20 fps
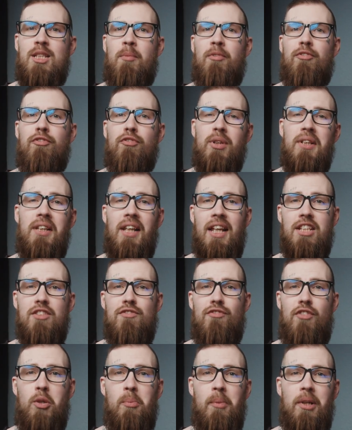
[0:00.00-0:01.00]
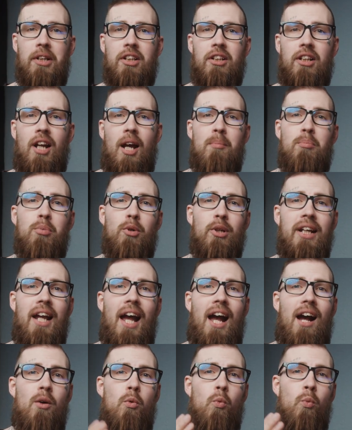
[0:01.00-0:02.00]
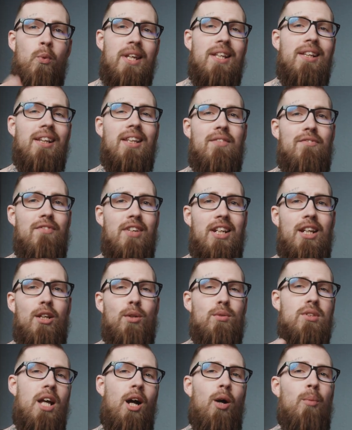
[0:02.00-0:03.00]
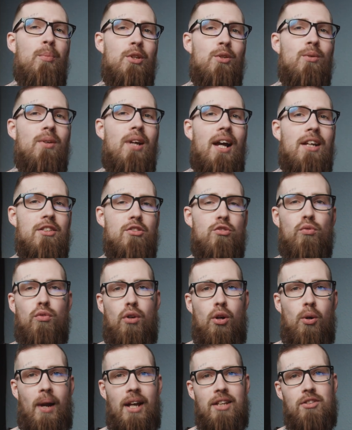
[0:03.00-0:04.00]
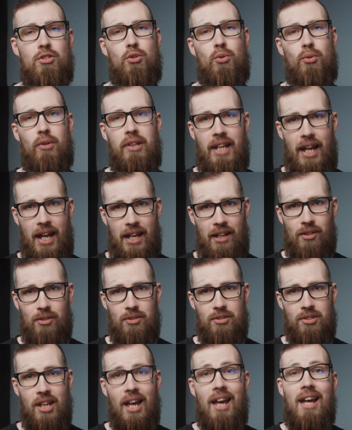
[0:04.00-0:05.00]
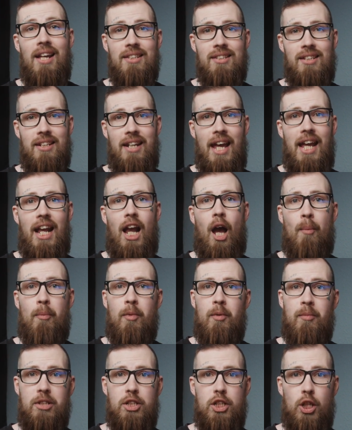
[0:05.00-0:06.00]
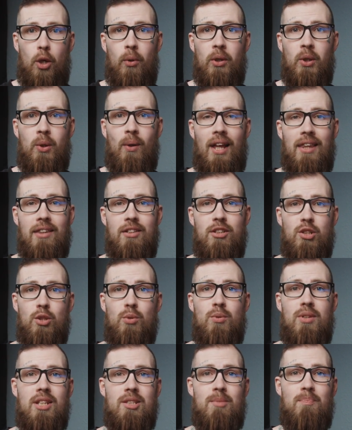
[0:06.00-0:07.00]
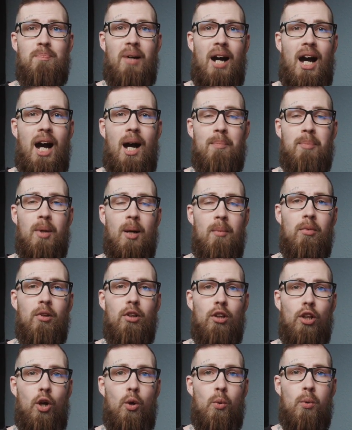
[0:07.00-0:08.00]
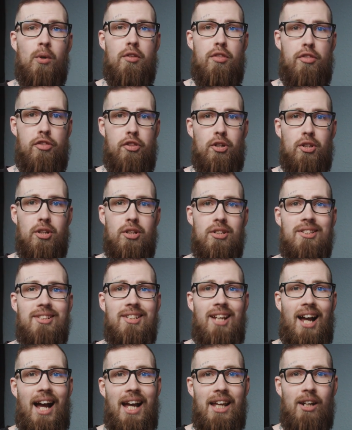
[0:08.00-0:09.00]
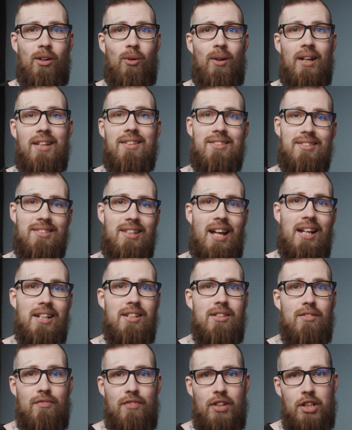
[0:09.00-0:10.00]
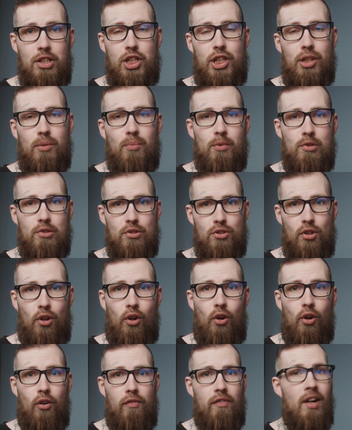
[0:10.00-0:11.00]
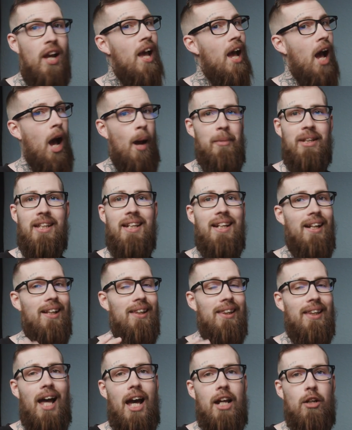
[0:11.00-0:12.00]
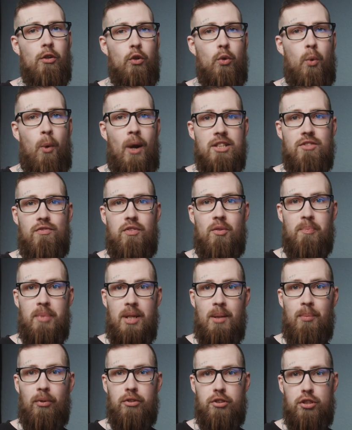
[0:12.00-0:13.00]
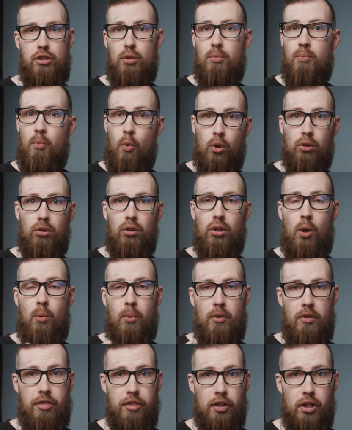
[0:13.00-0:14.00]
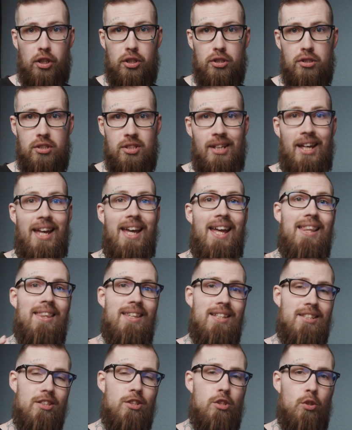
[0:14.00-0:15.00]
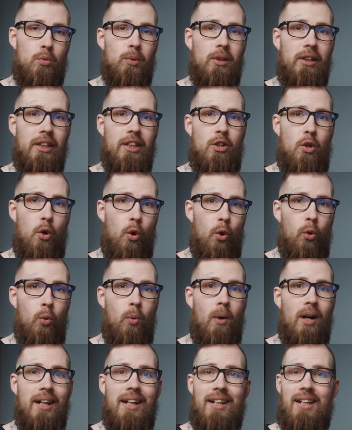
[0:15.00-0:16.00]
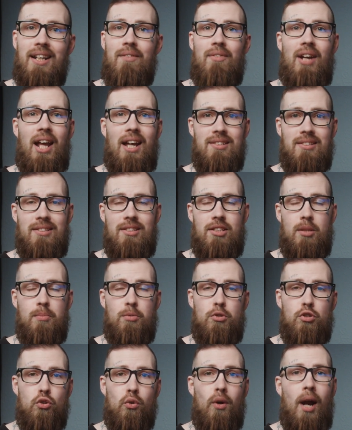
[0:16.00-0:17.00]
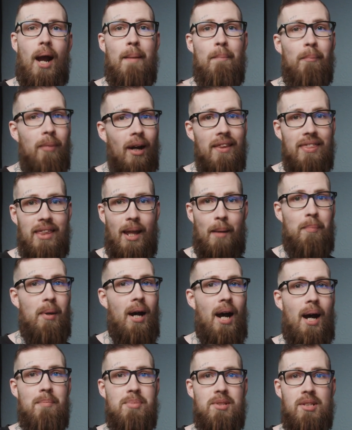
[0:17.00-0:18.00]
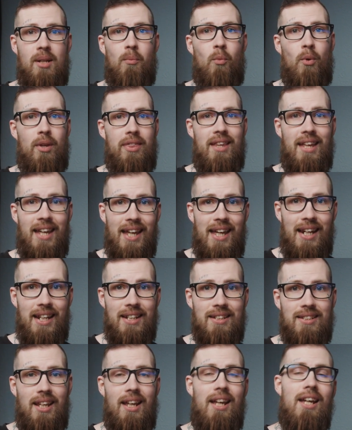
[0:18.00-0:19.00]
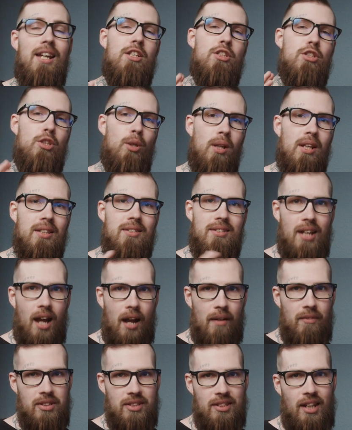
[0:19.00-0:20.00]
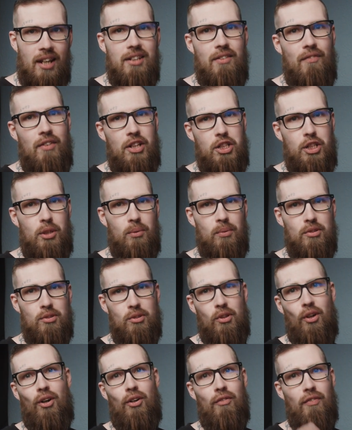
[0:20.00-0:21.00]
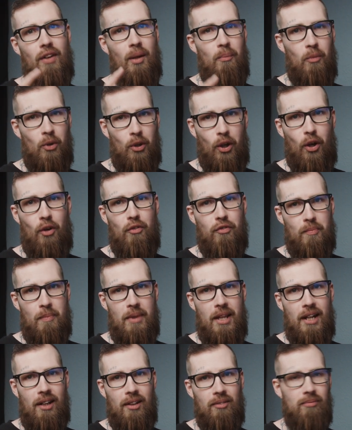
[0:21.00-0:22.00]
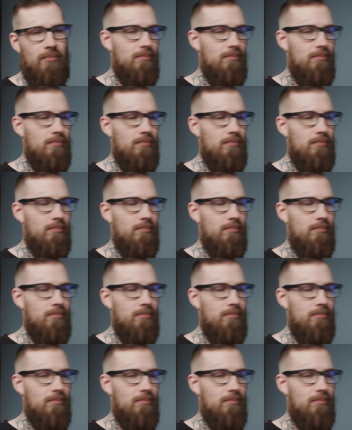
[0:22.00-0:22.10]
I'm a freelance filmmaker and I bring out weekly videos helping you guys grow as creators. Today, I'm gonna to be showing you how to do this pop-up lower third title inside DaVinci Resolve. I've been getting a lot of requests from people to do more lower thirds. This is a really cool one. It even has a subscribe button that pops up within it. So let's dive inside DaVinci Resolve and we'll go from there.